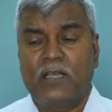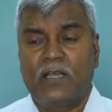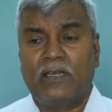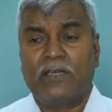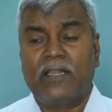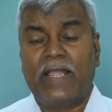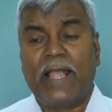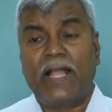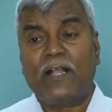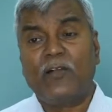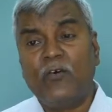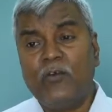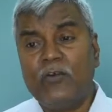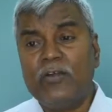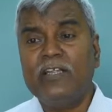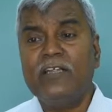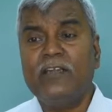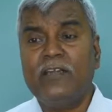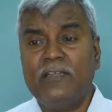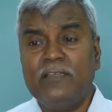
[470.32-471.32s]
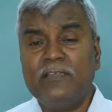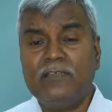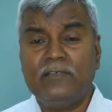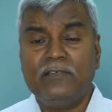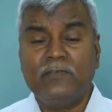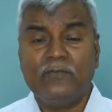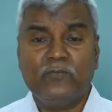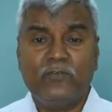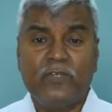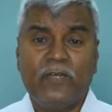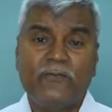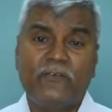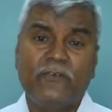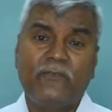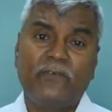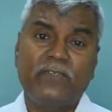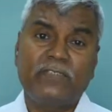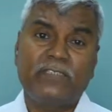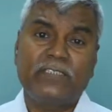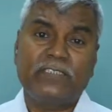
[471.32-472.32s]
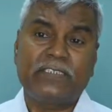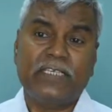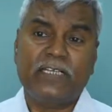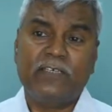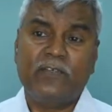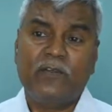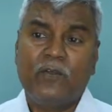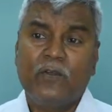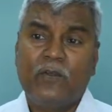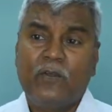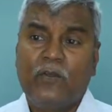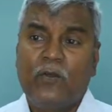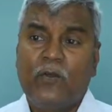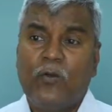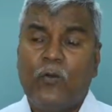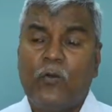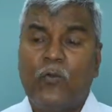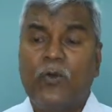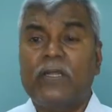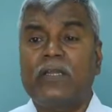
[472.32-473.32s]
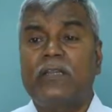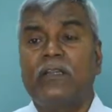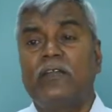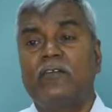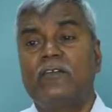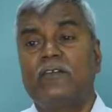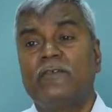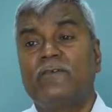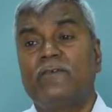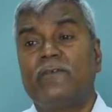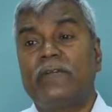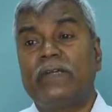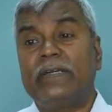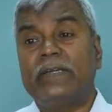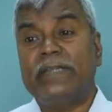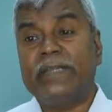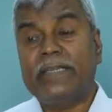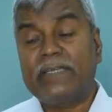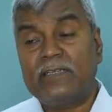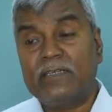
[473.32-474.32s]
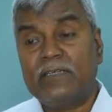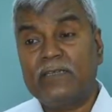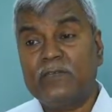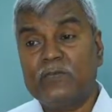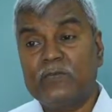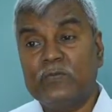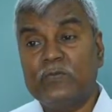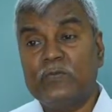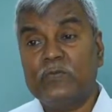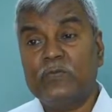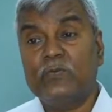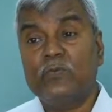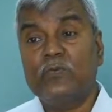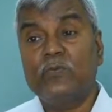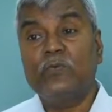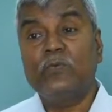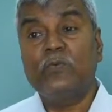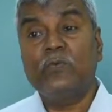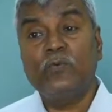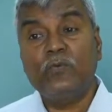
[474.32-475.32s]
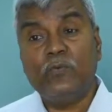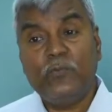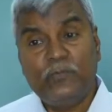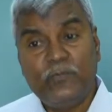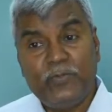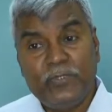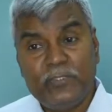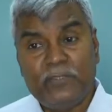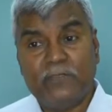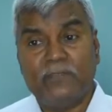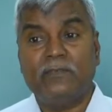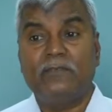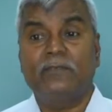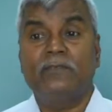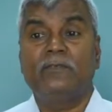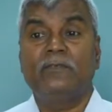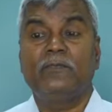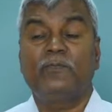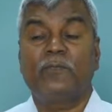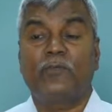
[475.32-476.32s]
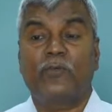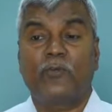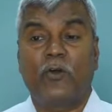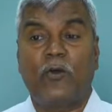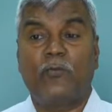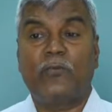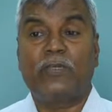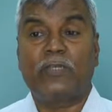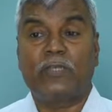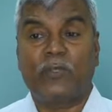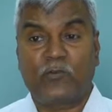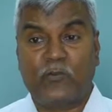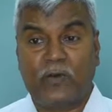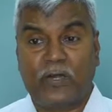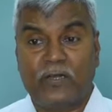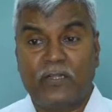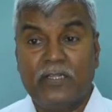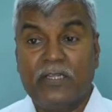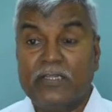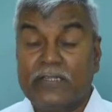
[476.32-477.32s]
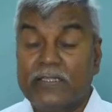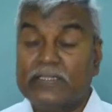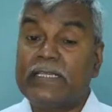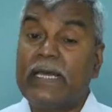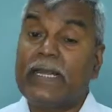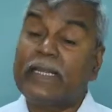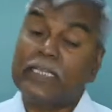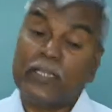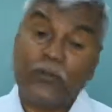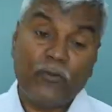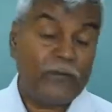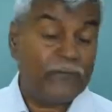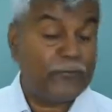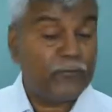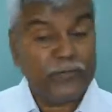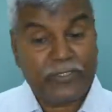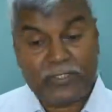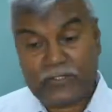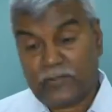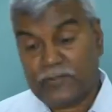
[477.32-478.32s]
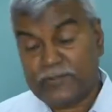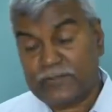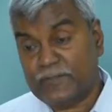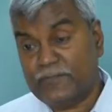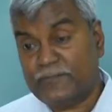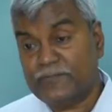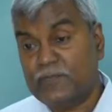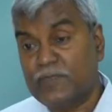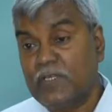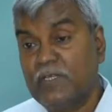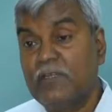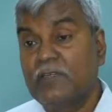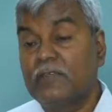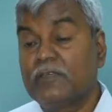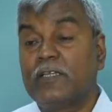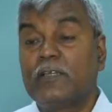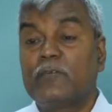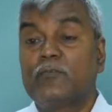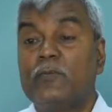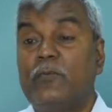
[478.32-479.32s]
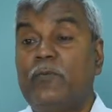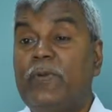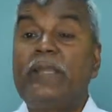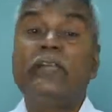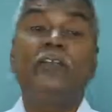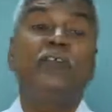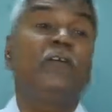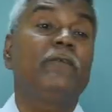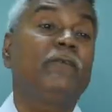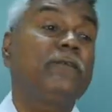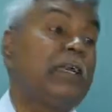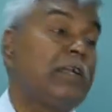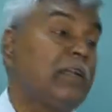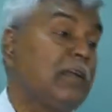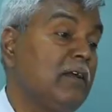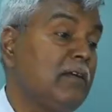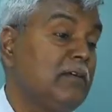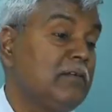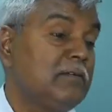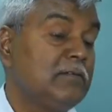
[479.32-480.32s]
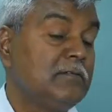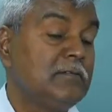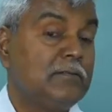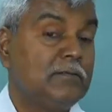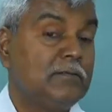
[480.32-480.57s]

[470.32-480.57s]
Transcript: and accordingly we have to first decide what kind of data would be probably required. There is another way of doing it also. There could be plenty of data,